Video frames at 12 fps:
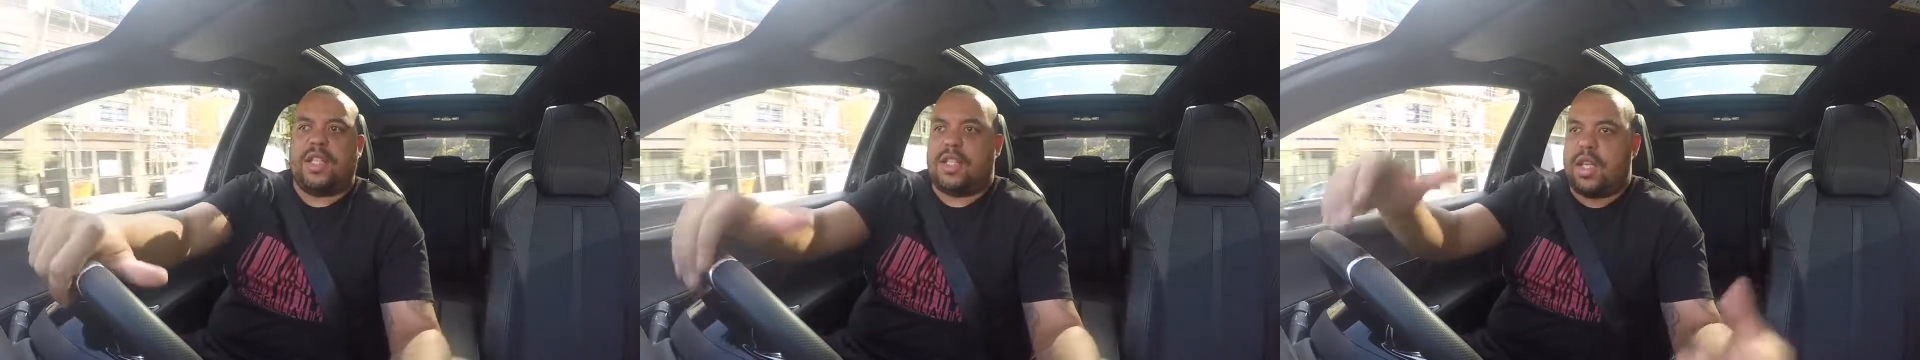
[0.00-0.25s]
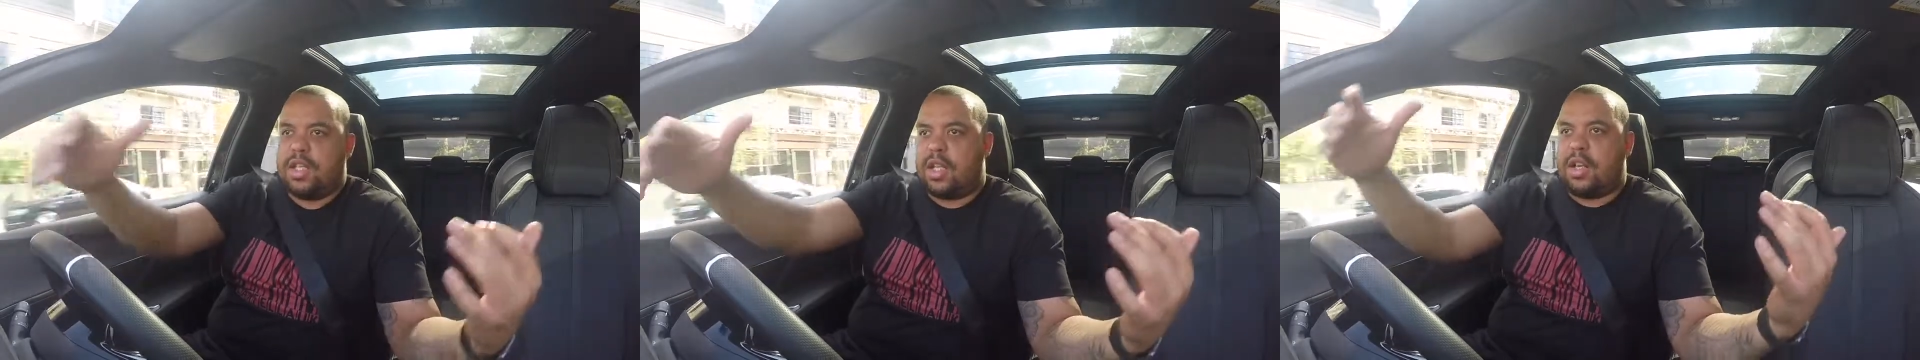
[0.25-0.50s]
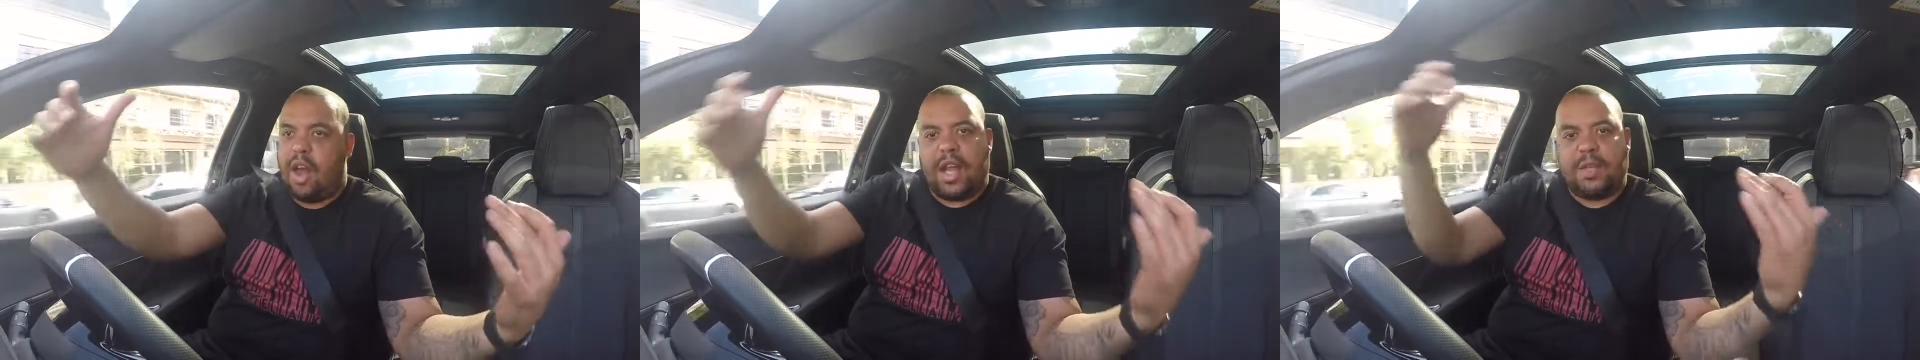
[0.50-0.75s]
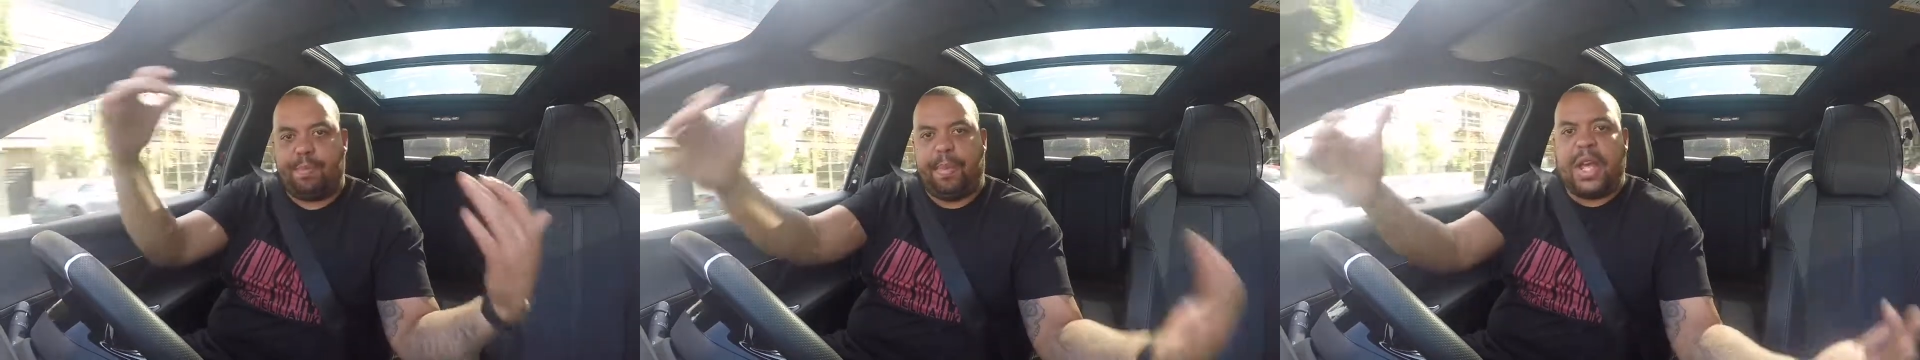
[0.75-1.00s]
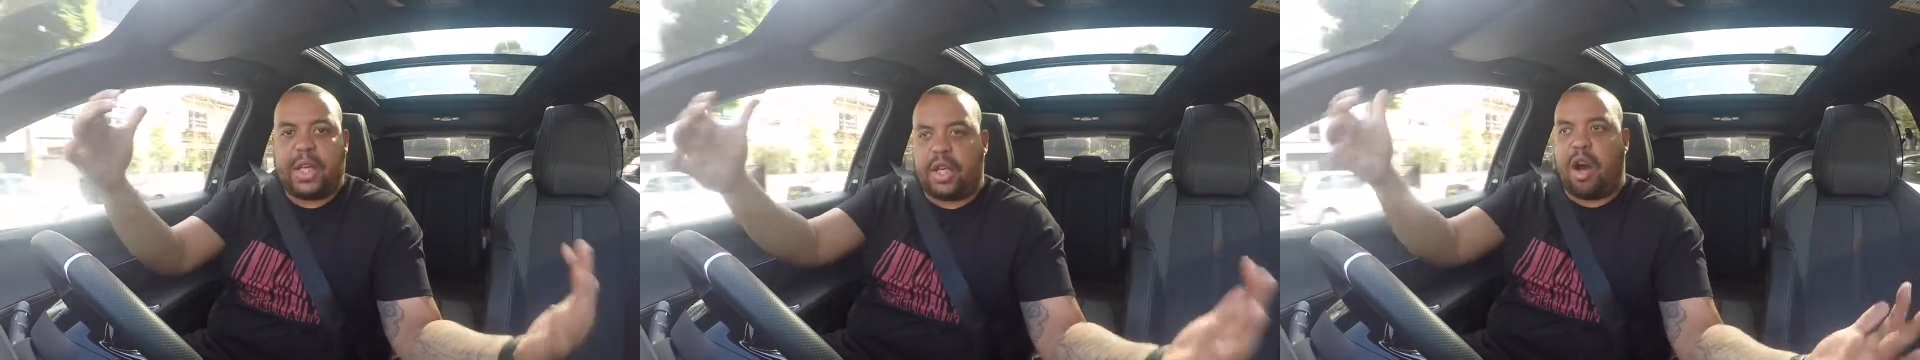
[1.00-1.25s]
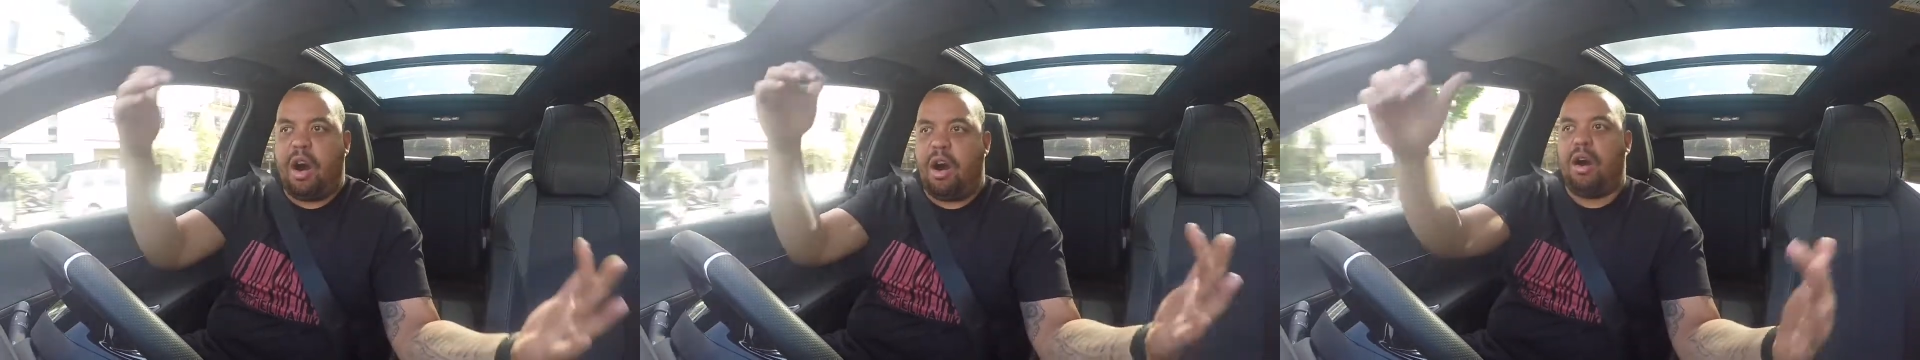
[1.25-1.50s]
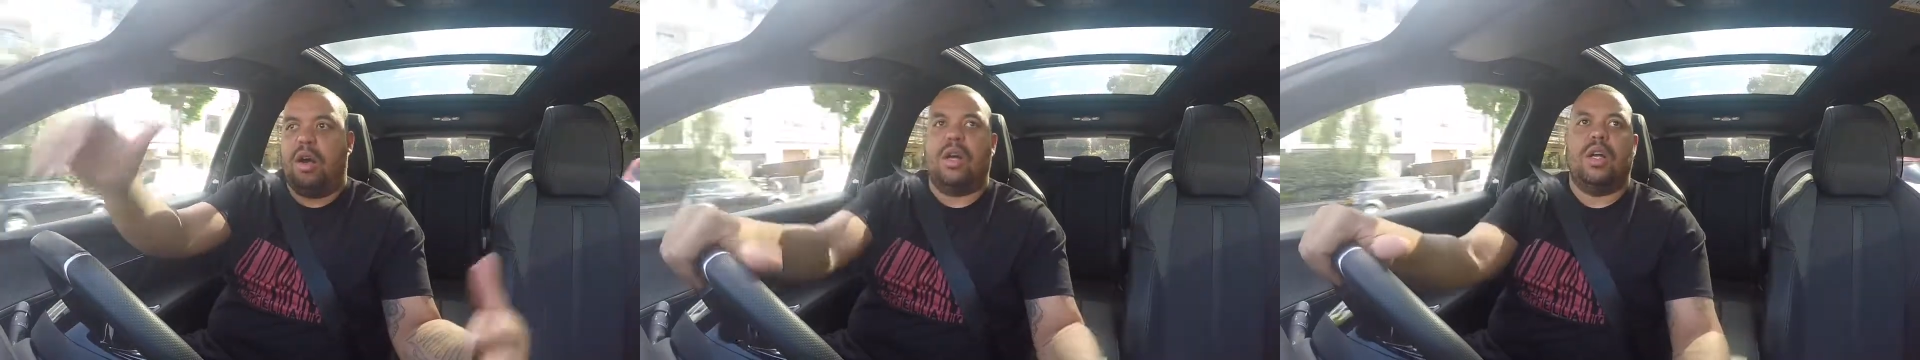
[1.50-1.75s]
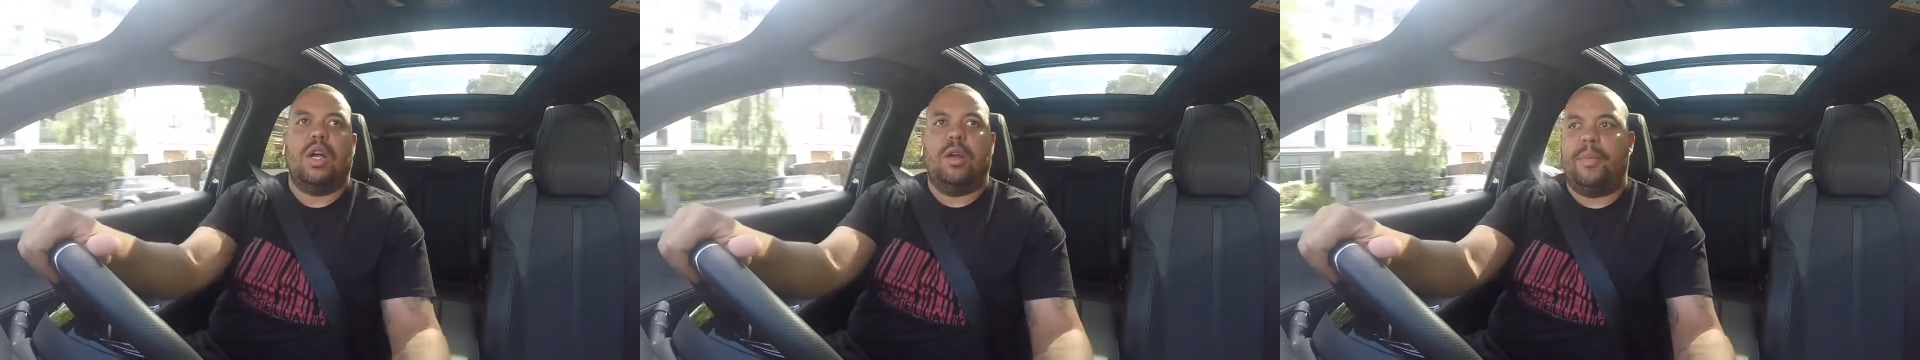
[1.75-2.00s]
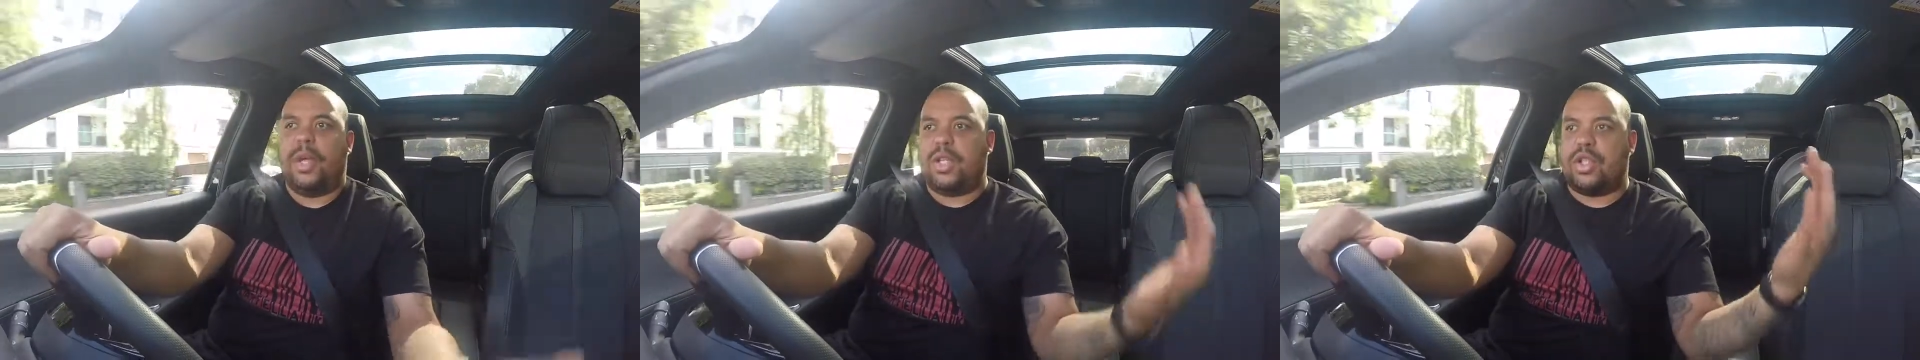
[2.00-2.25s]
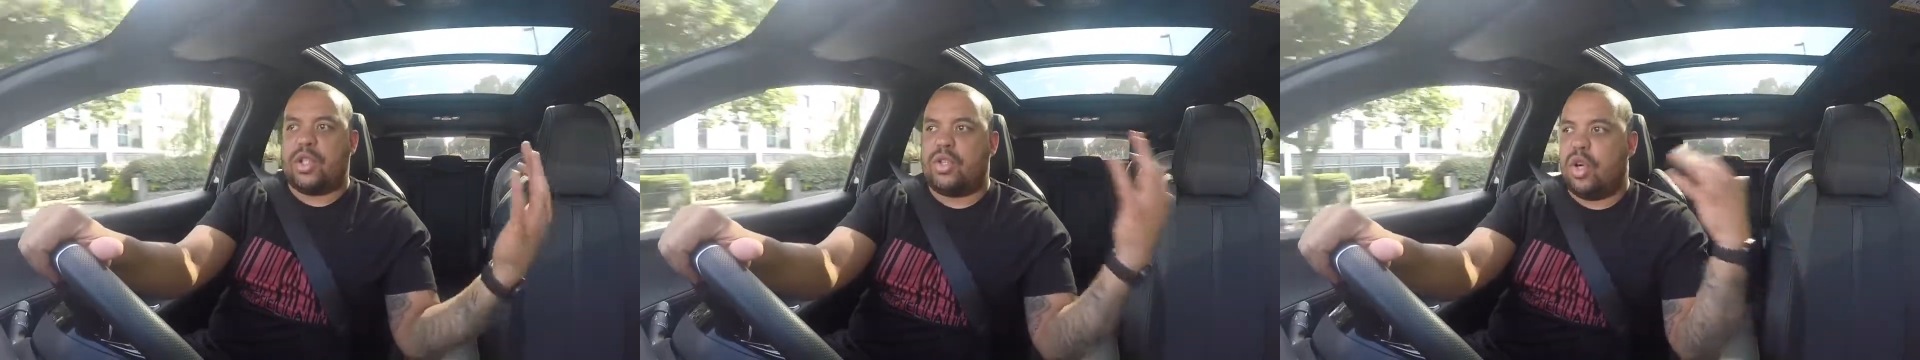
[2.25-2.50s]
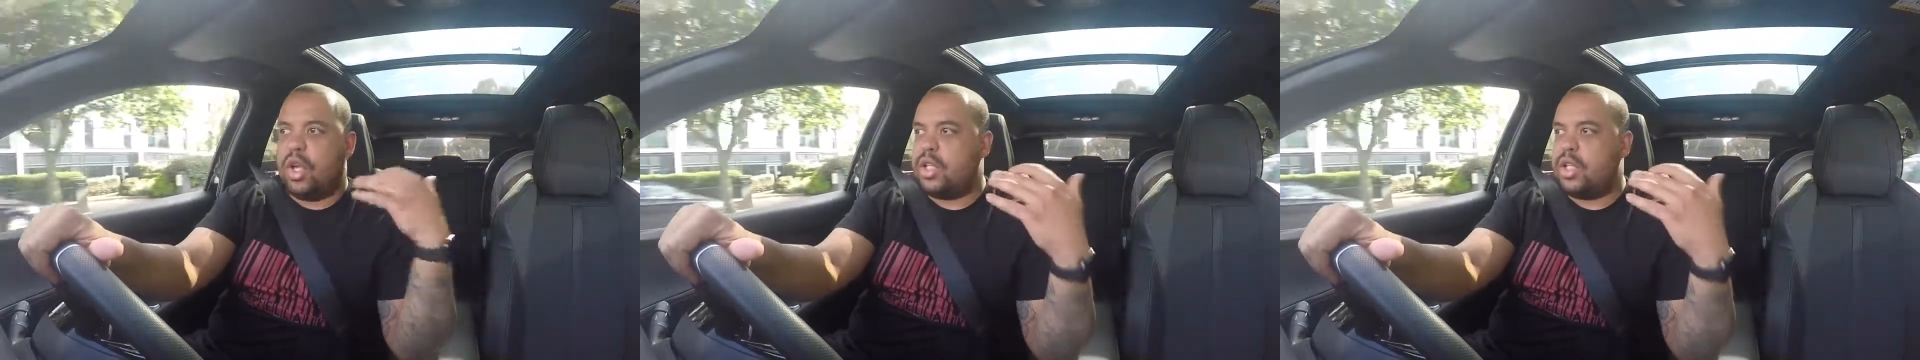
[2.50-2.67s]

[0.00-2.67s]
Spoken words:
It's a nice big car, but it's just not.